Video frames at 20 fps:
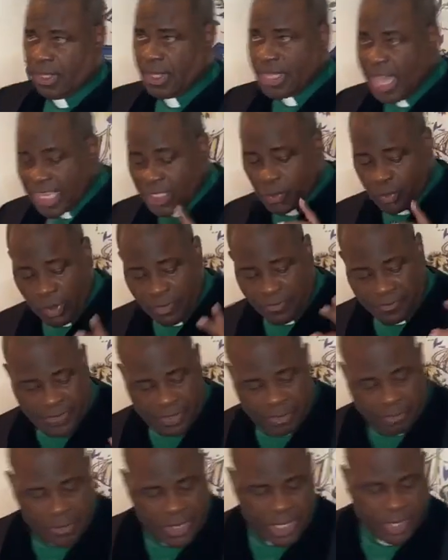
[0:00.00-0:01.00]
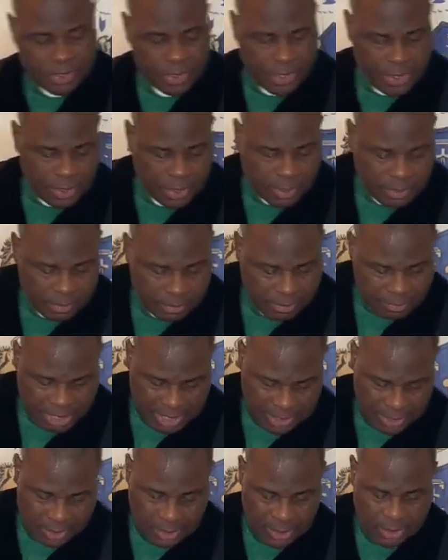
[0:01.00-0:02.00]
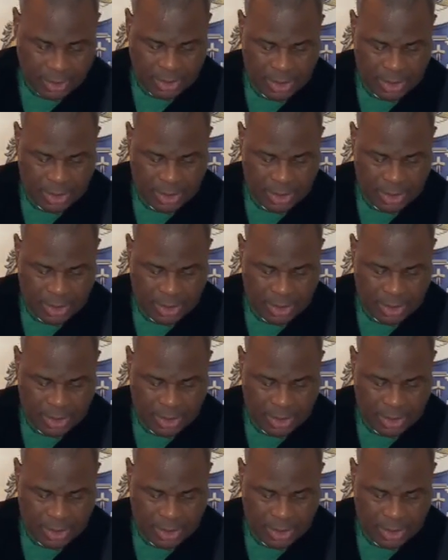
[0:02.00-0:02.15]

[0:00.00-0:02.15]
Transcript: That's what familiar means.